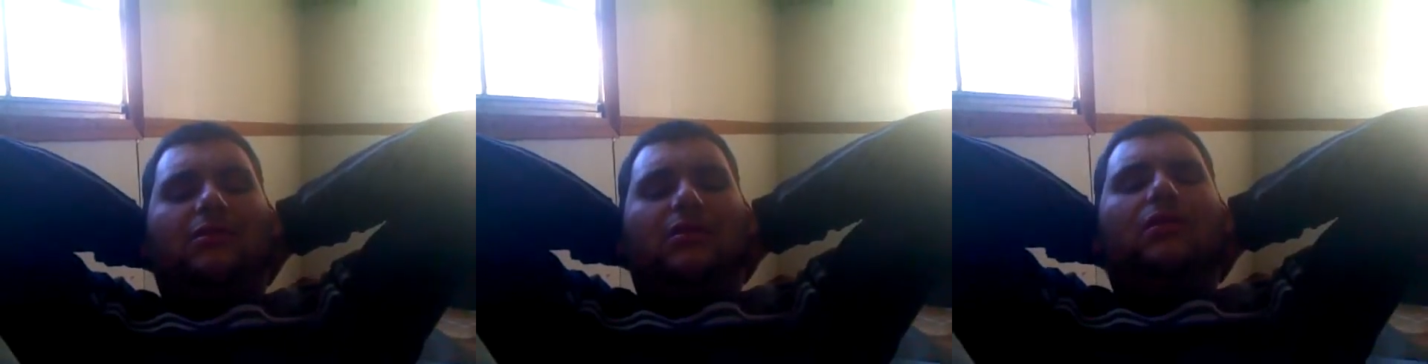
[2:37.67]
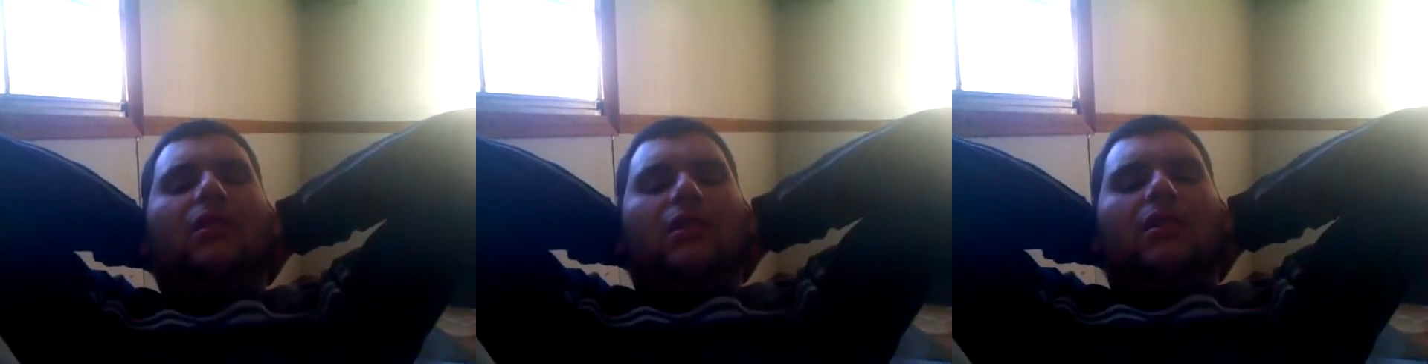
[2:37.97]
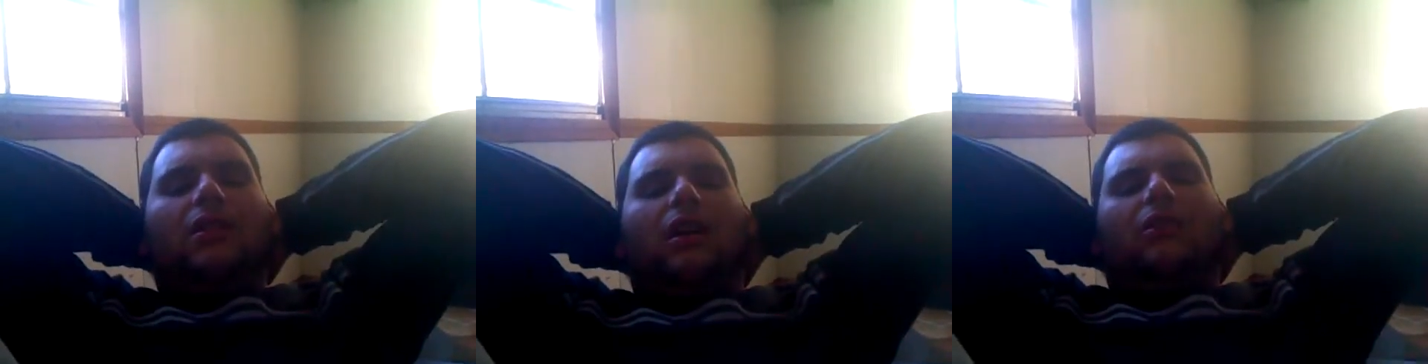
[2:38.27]
so
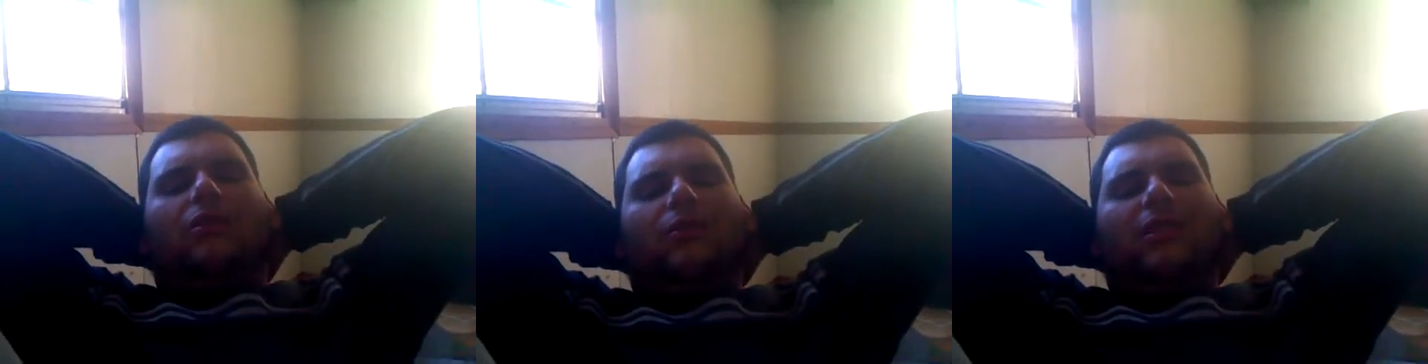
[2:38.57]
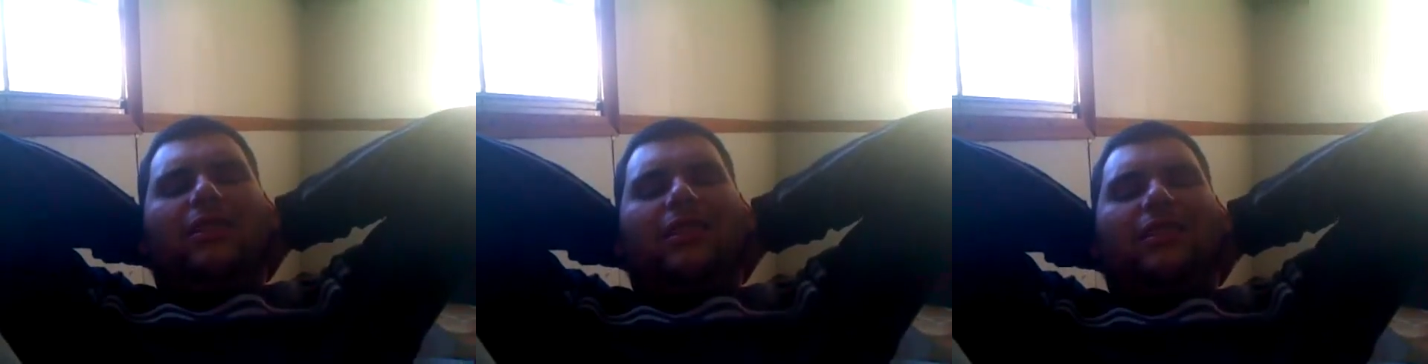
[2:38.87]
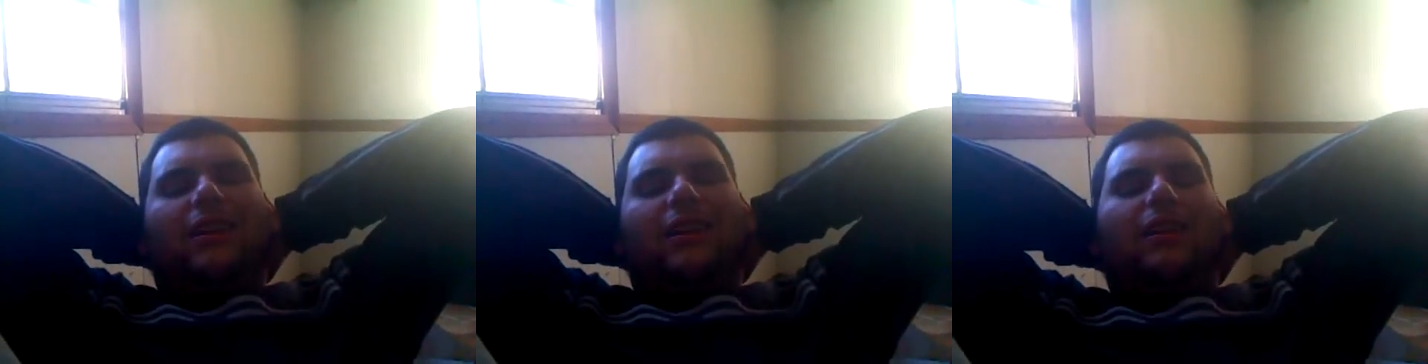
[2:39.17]
I don't know why they
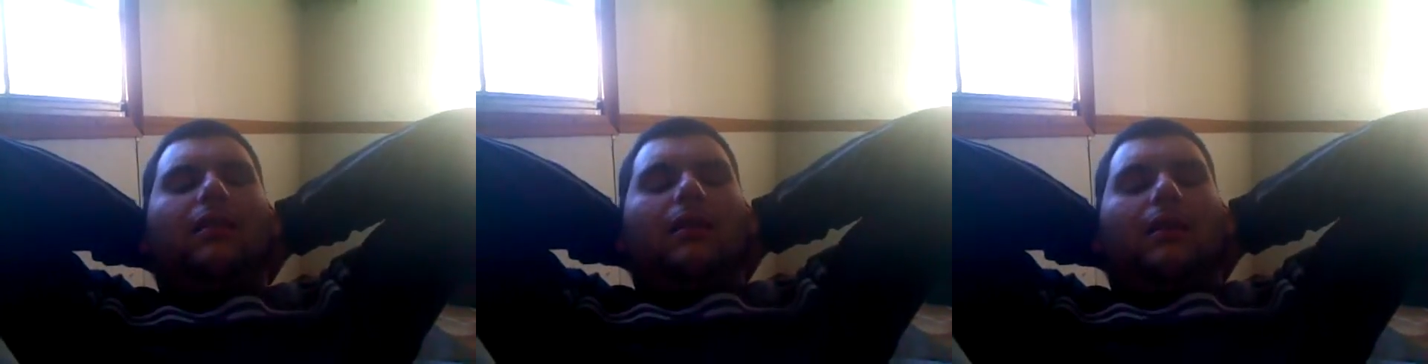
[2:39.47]
did that.